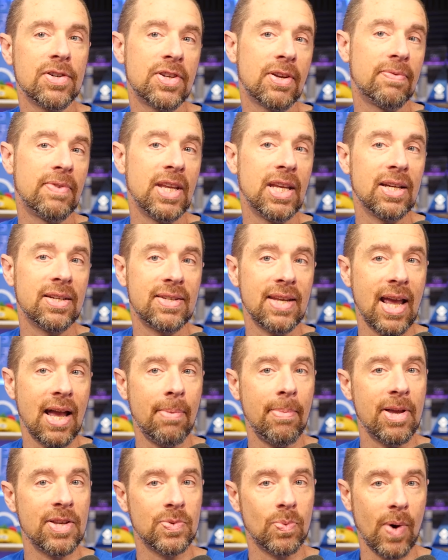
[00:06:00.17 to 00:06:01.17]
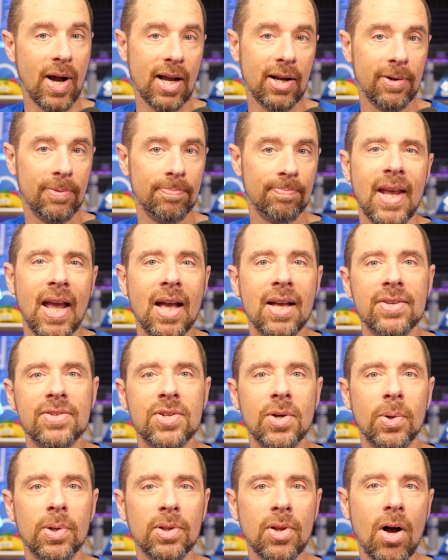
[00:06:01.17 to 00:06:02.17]
of the exam as well.
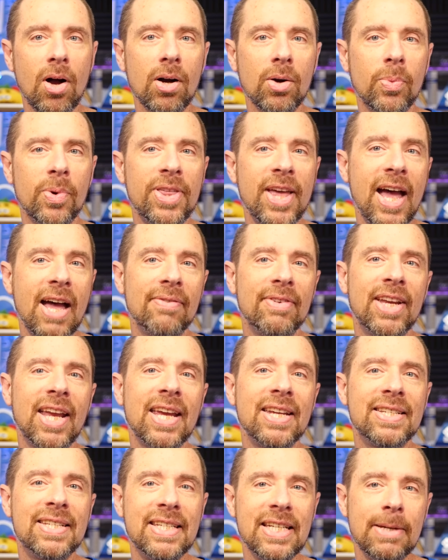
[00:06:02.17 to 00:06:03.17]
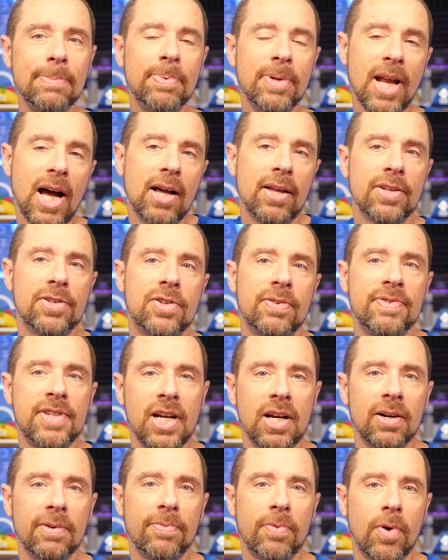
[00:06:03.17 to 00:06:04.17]
So along with having a deep knowledge of
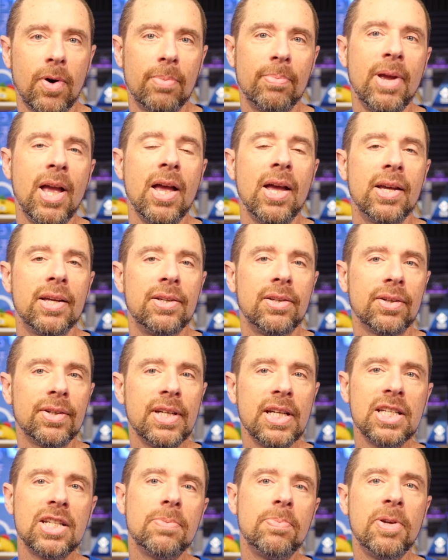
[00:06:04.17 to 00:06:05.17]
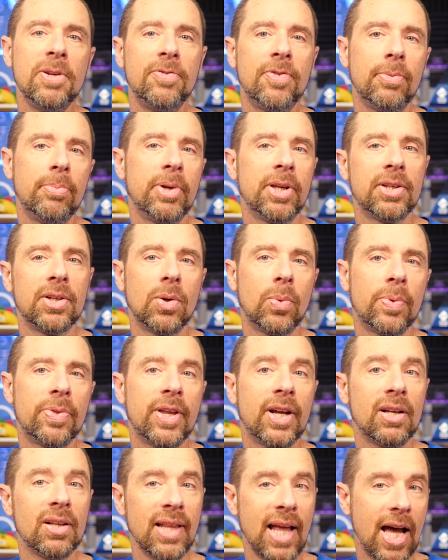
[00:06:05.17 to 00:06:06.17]
Terraform, you'll need to be familiar with
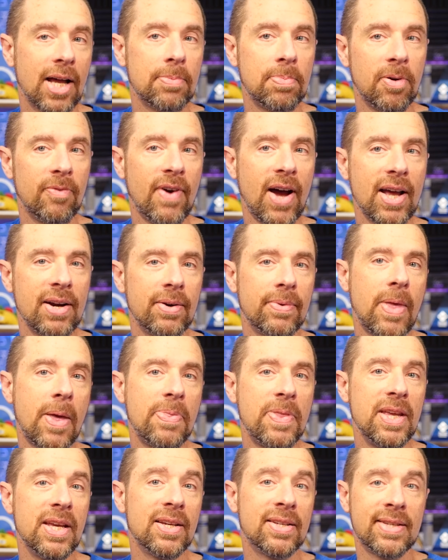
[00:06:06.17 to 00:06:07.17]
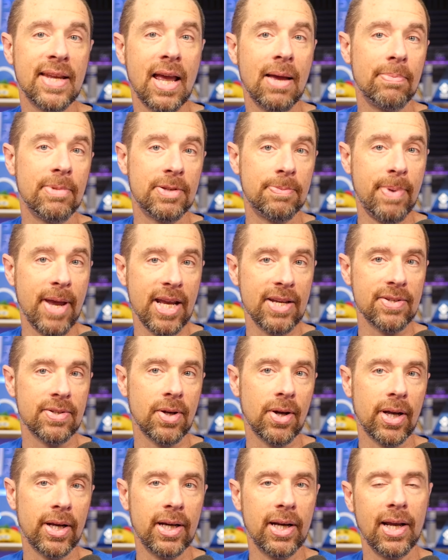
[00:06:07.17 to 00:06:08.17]
the cloud provider that the exam is based
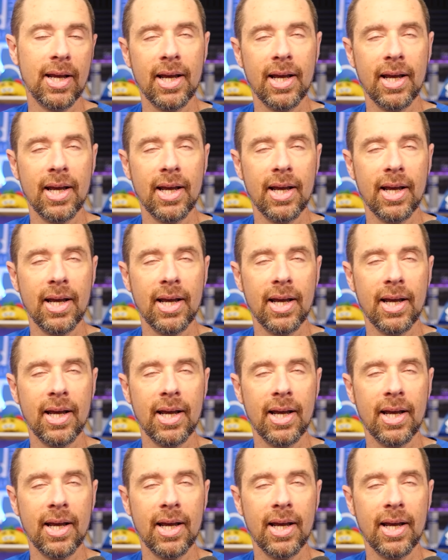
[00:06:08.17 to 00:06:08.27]
on.